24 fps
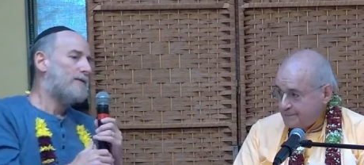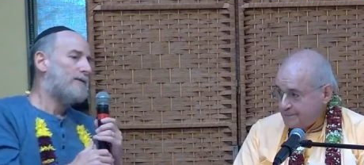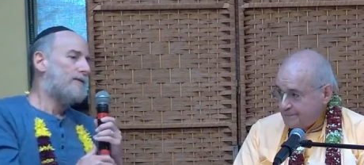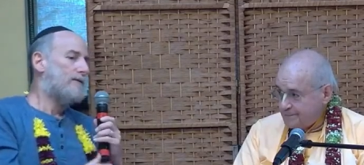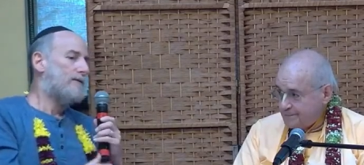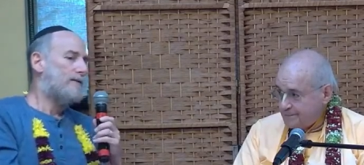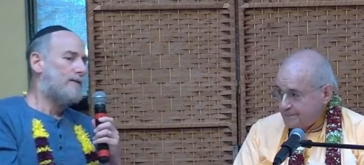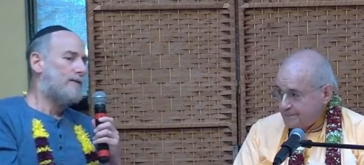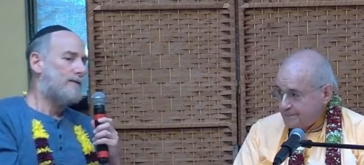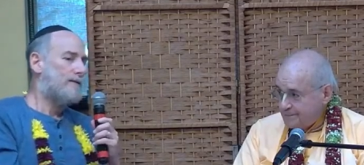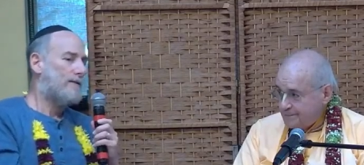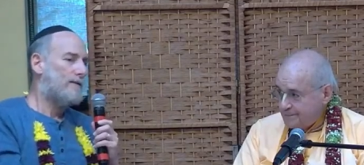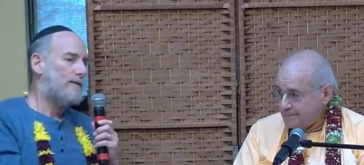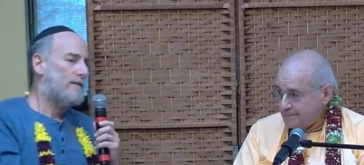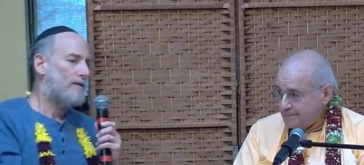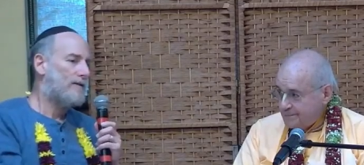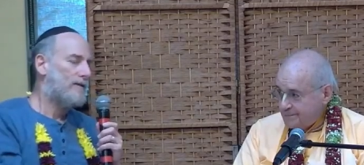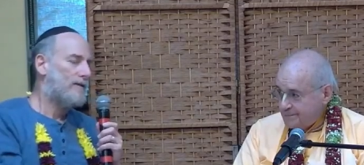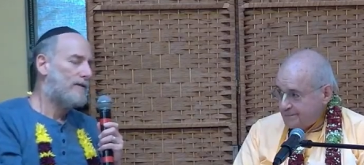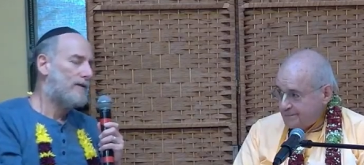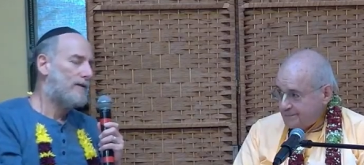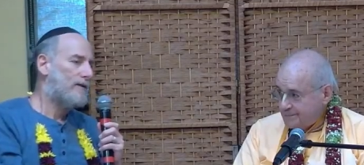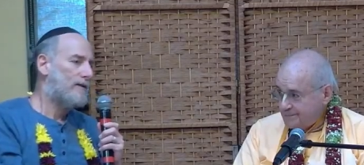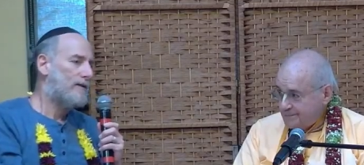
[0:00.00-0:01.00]

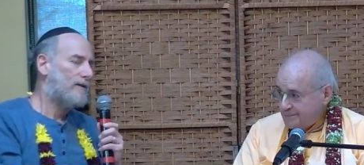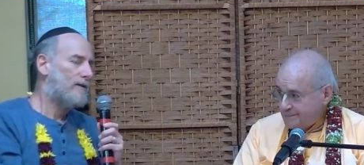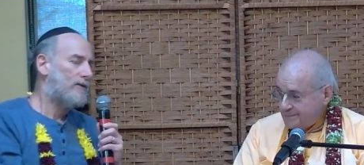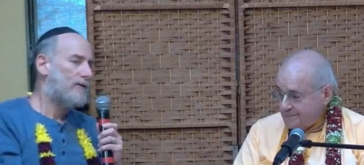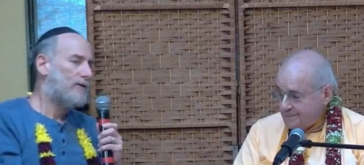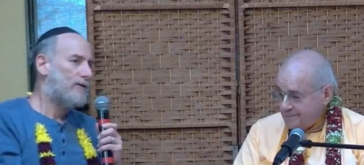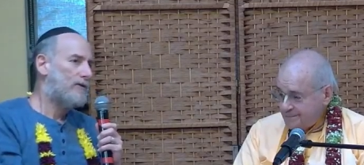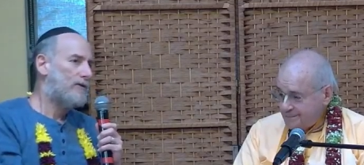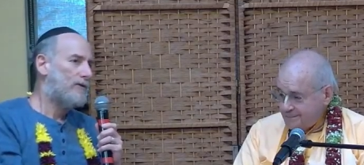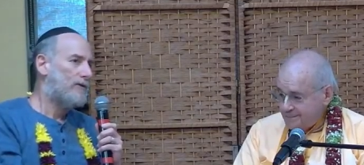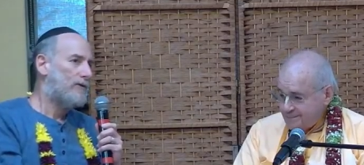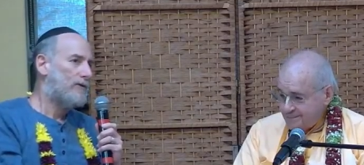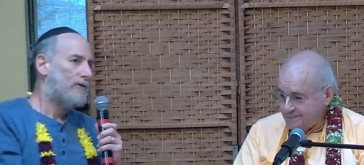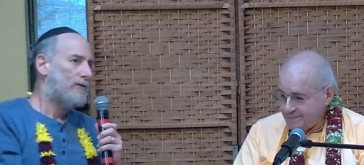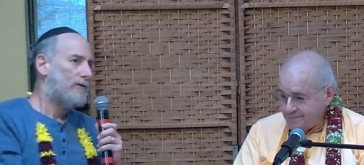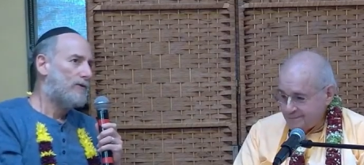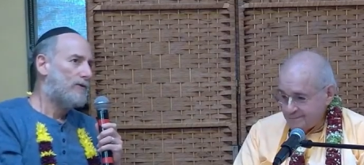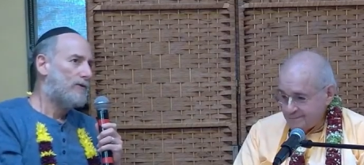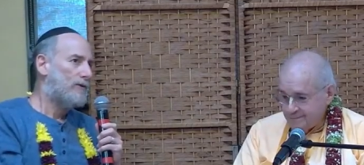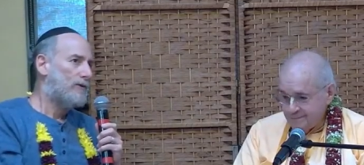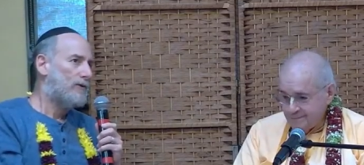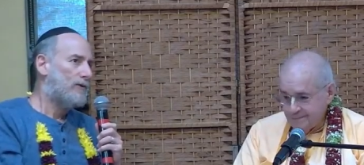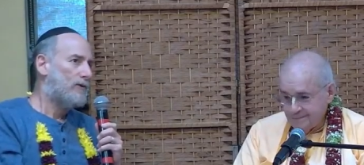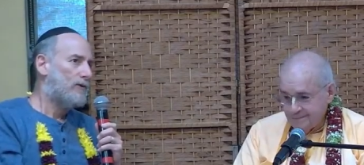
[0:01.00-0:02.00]

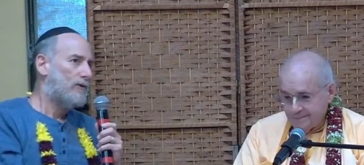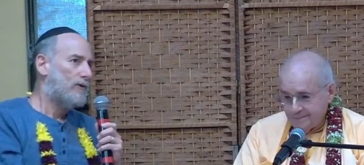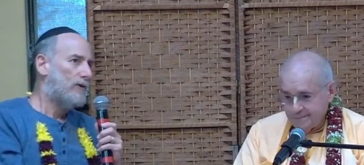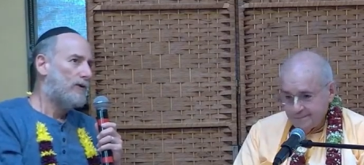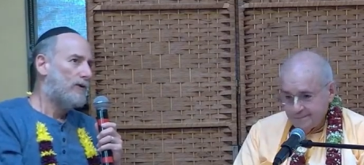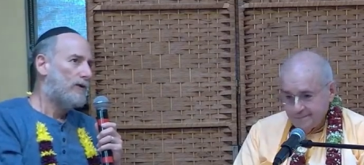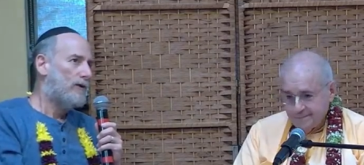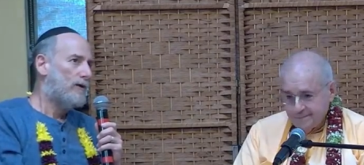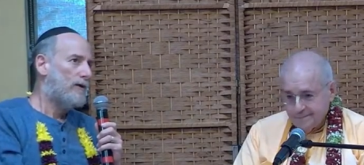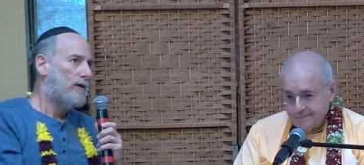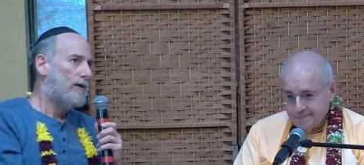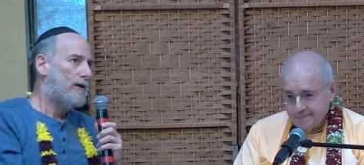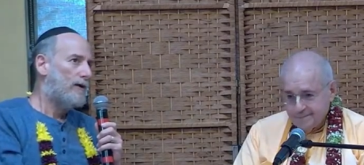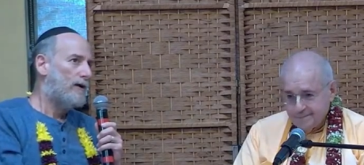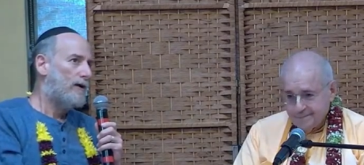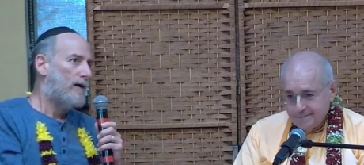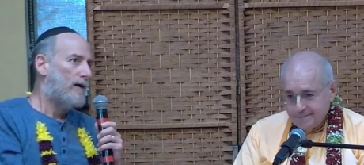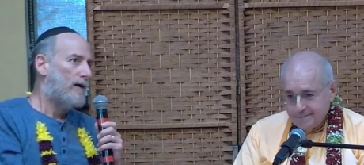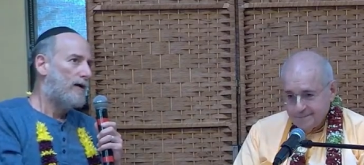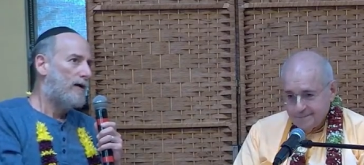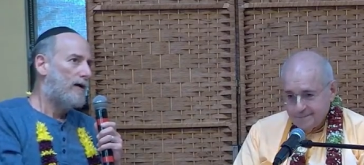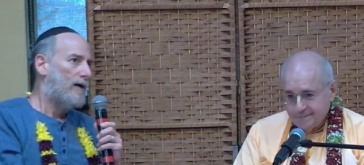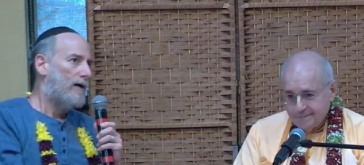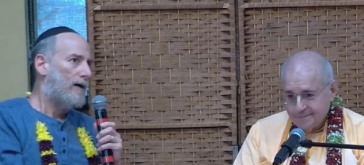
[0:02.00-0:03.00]
(silence)